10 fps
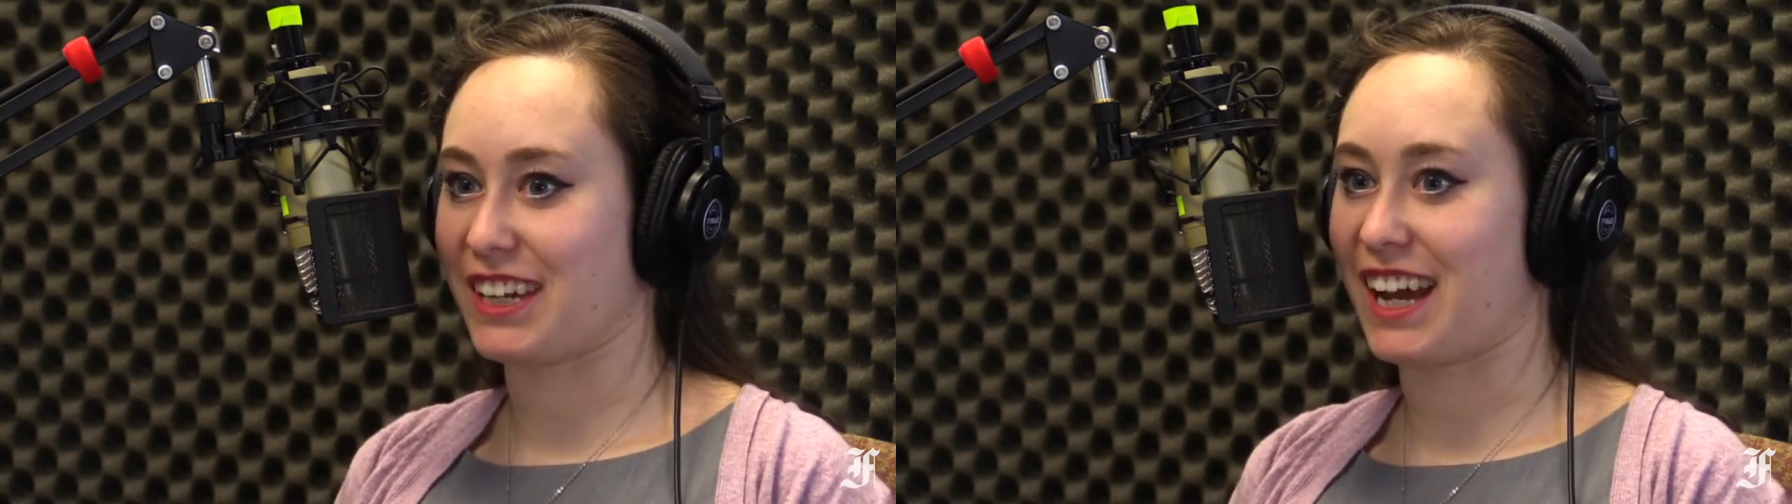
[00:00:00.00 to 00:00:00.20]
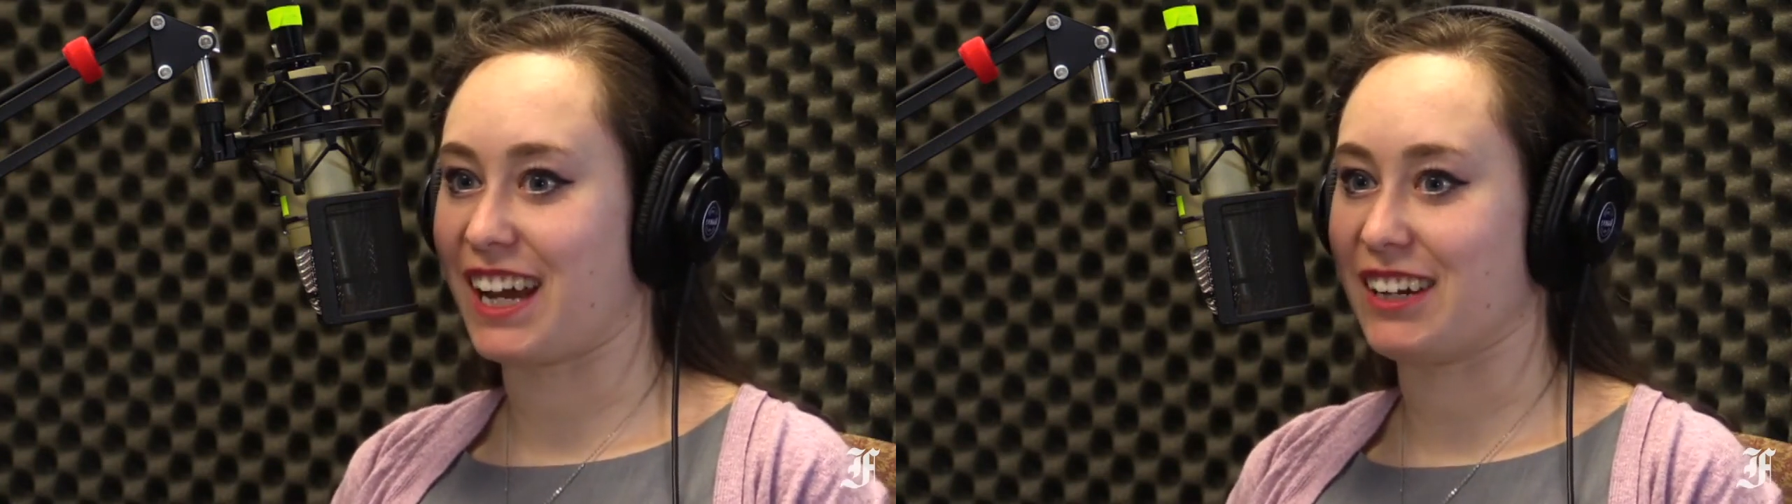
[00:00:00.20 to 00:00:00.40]

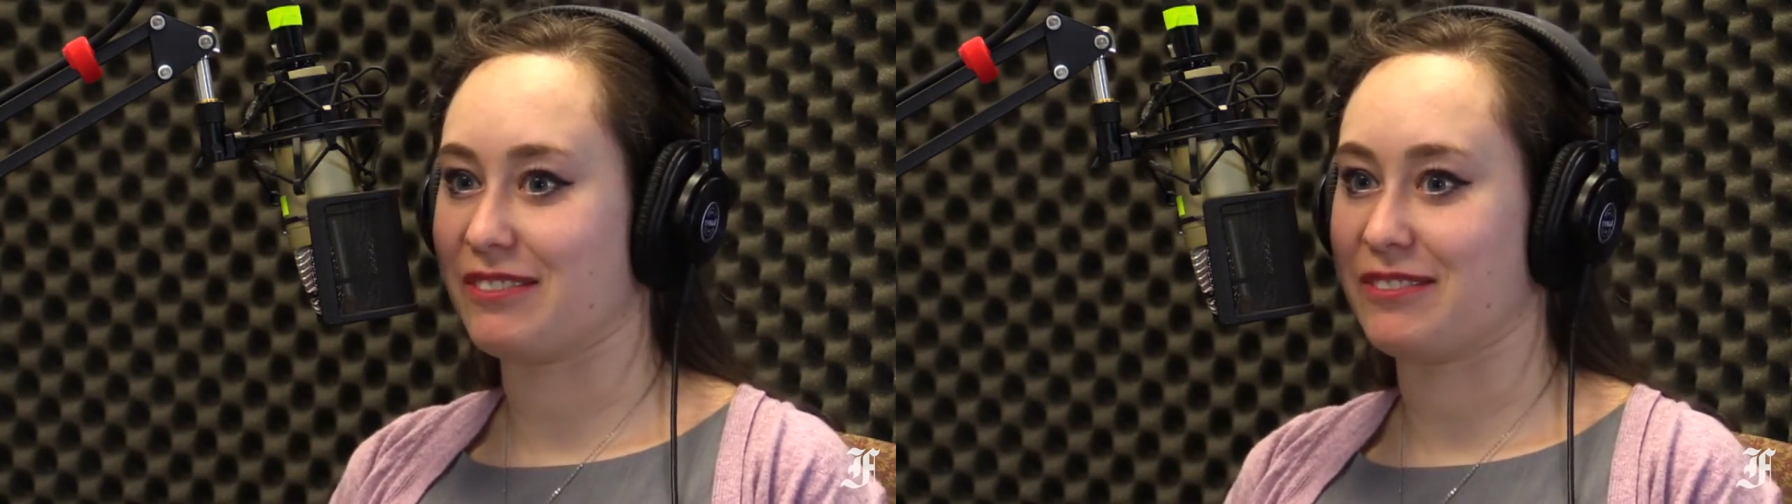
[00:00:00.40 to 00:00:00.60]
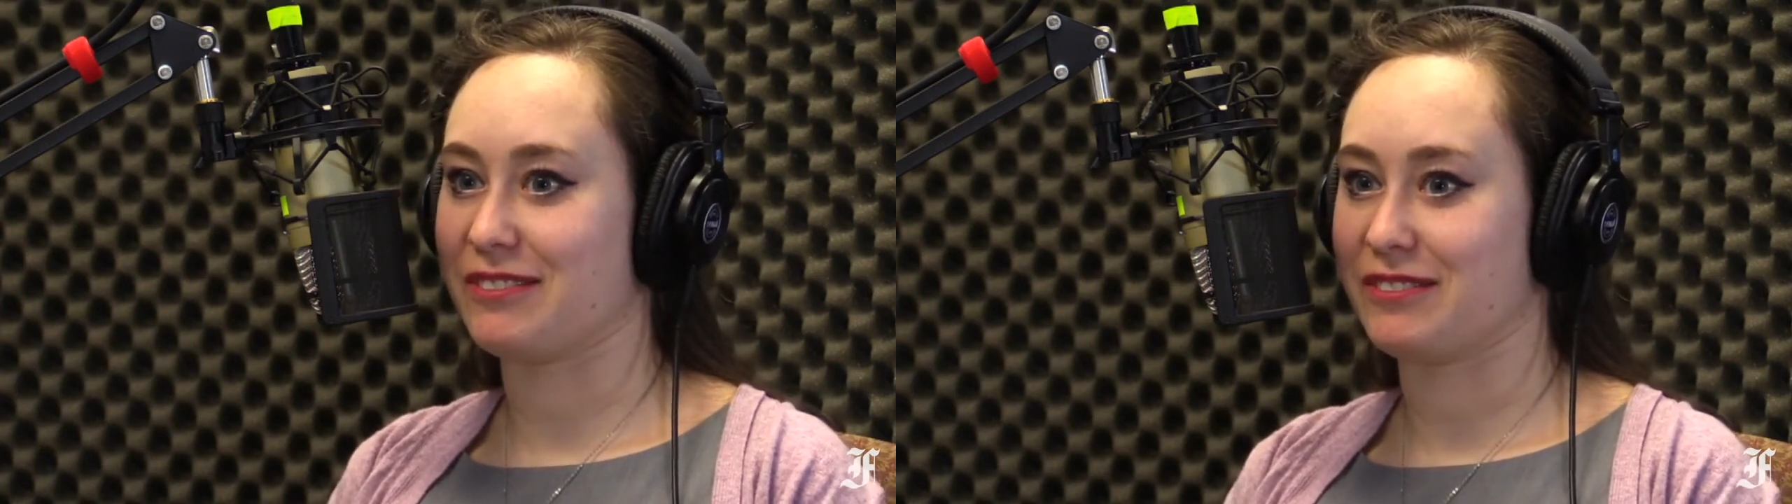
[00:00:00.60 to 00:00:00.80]

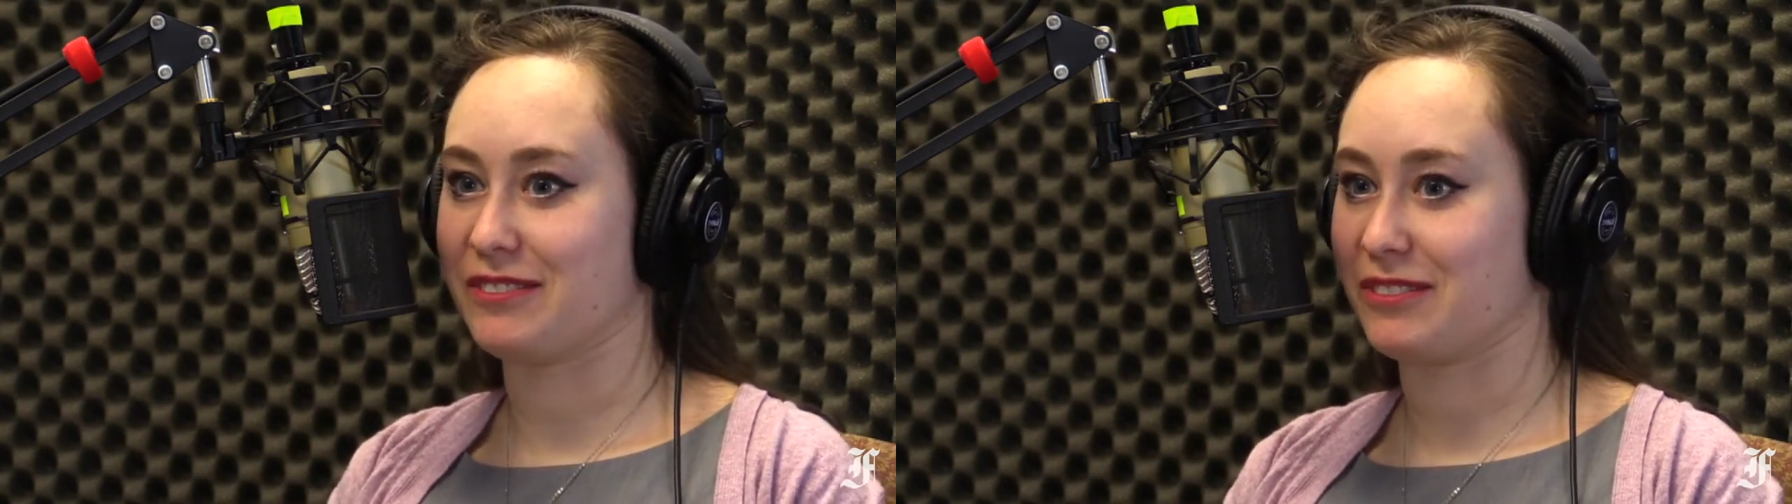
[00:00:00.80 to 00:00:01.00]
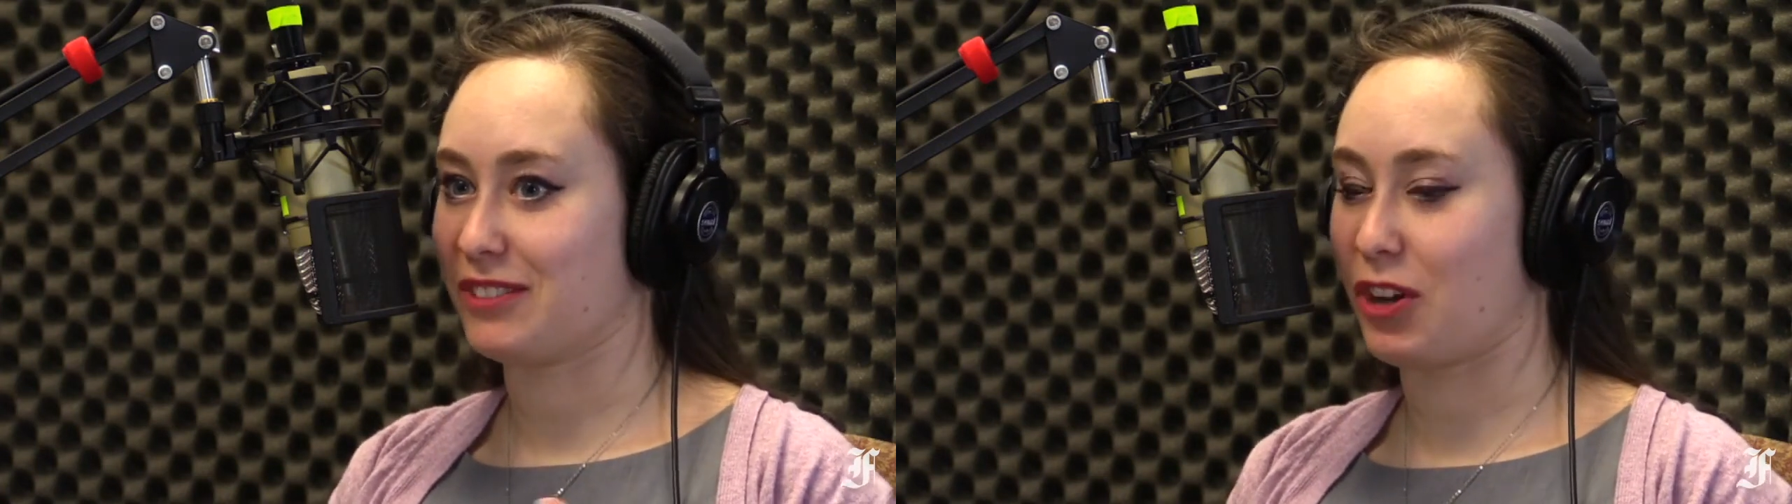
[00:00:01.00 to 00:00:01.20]
have
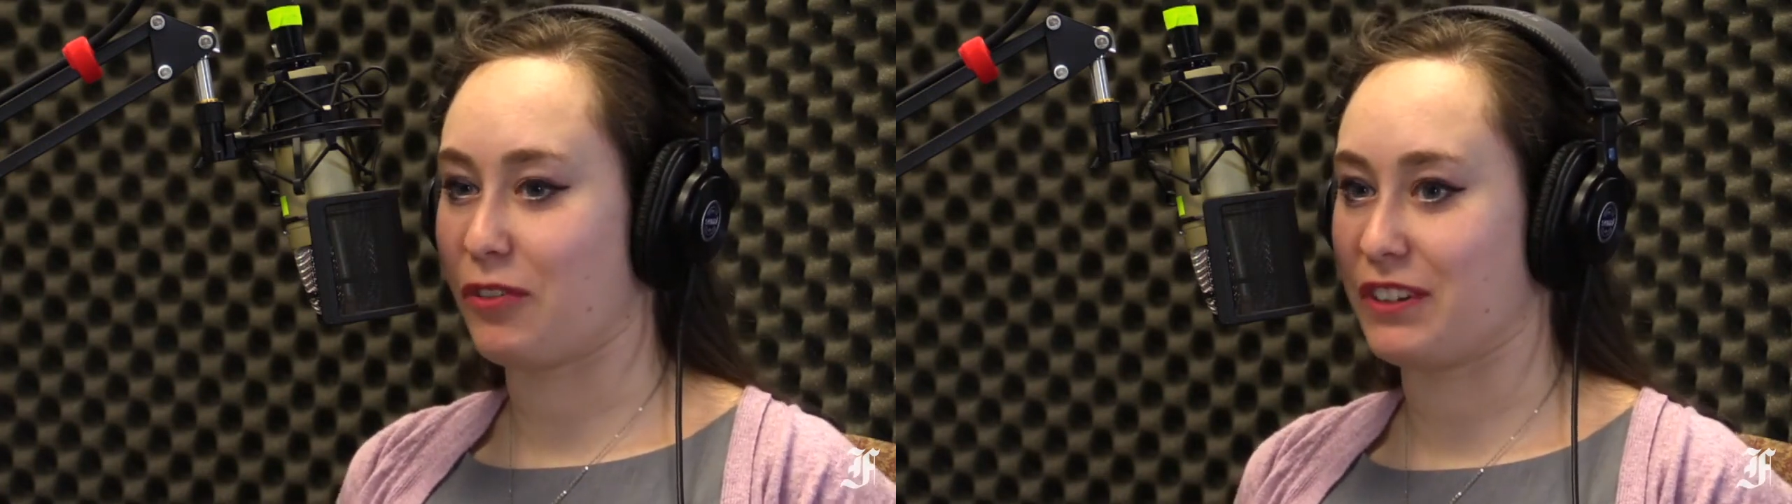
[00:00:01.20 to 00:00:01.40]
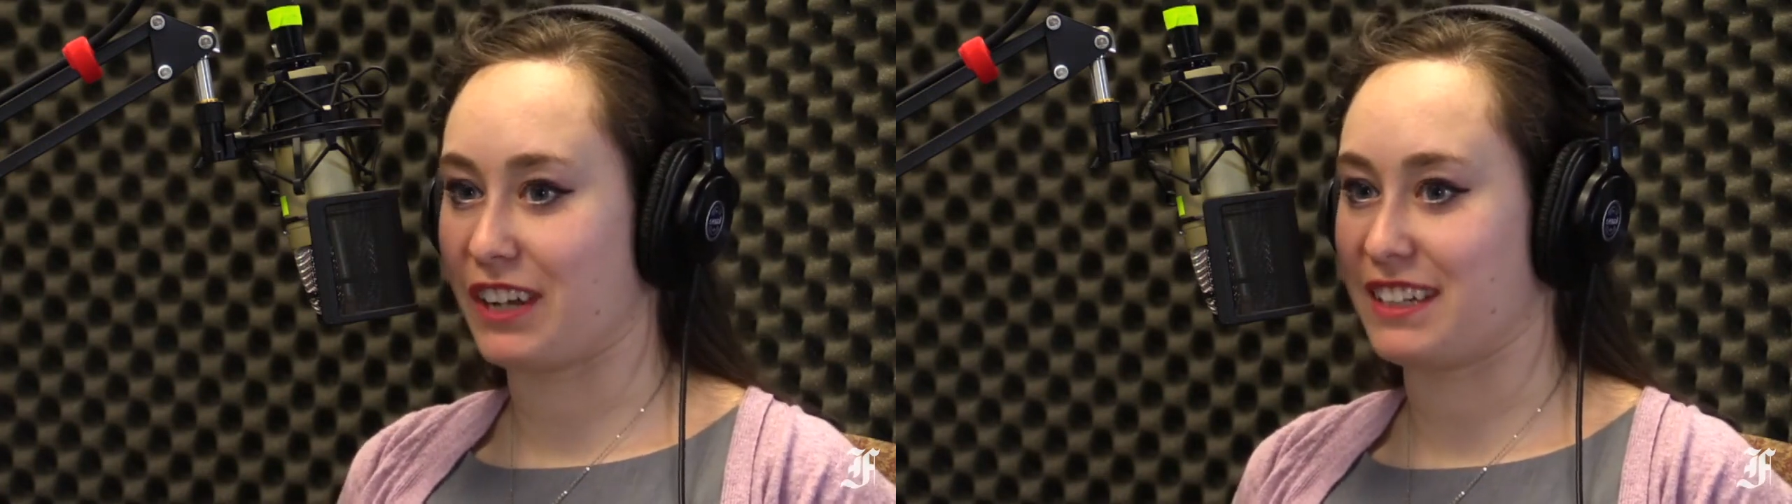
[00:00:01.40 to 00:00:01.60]

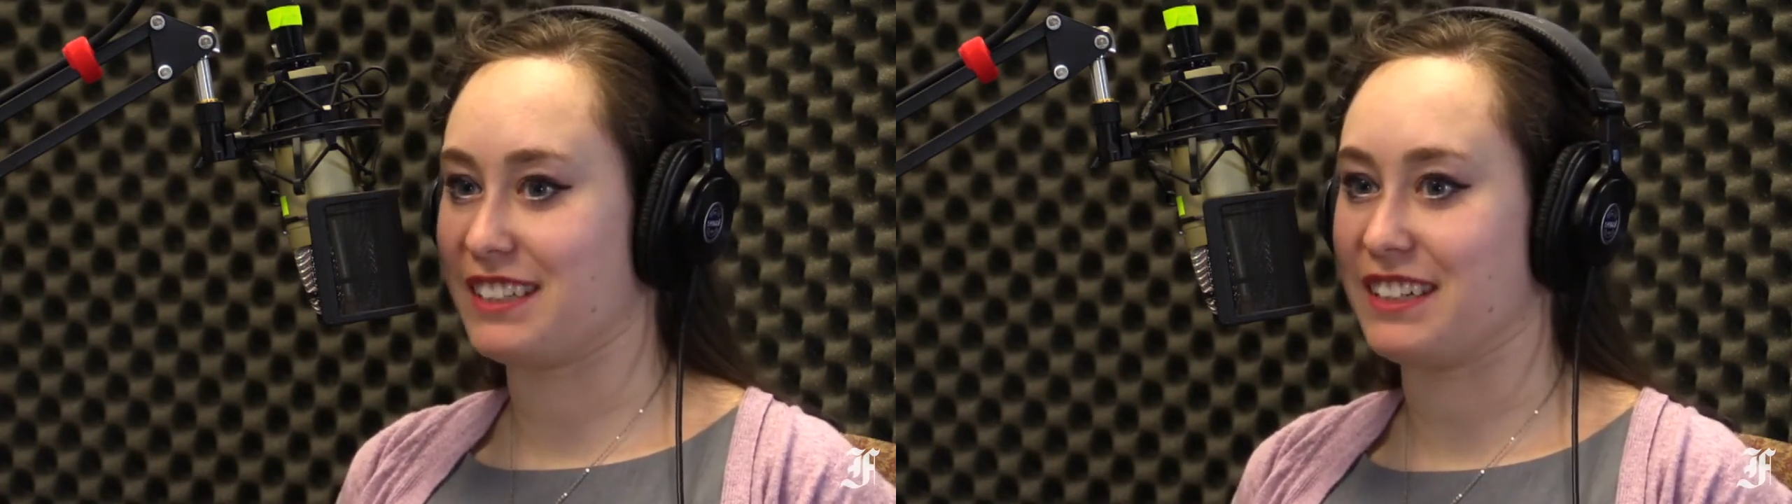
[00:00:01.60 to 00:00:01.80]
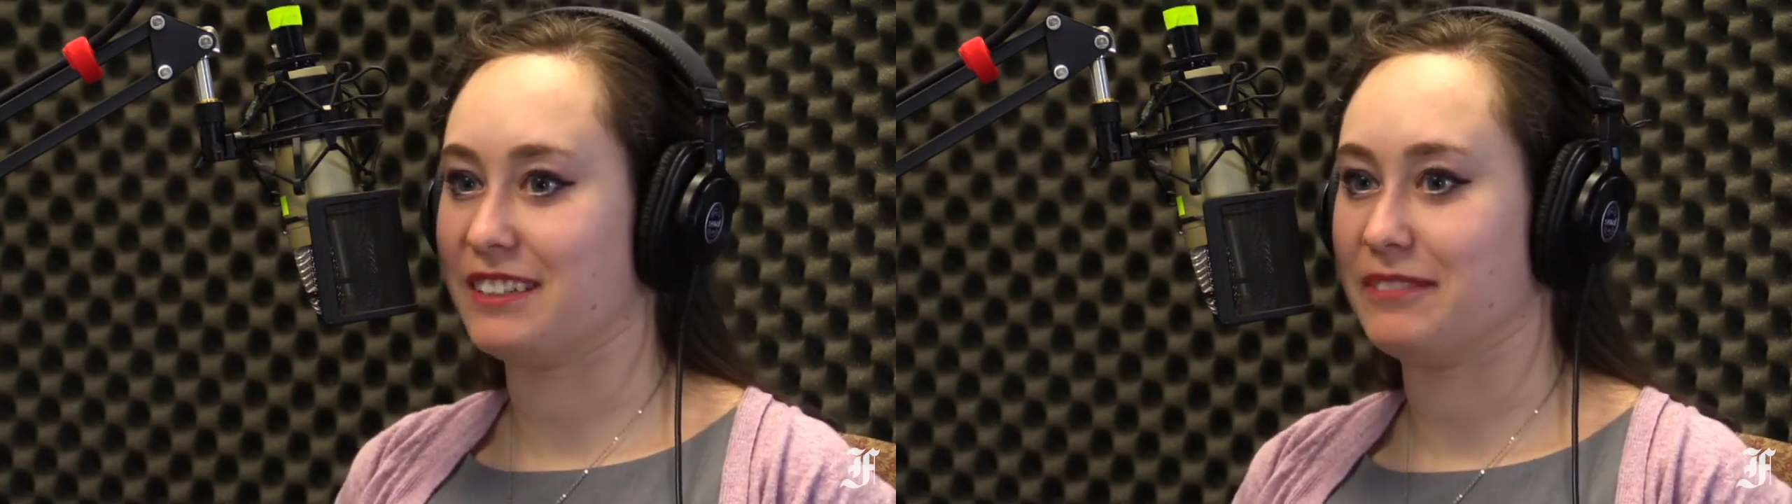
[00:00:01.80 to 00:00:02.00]
COVID-19?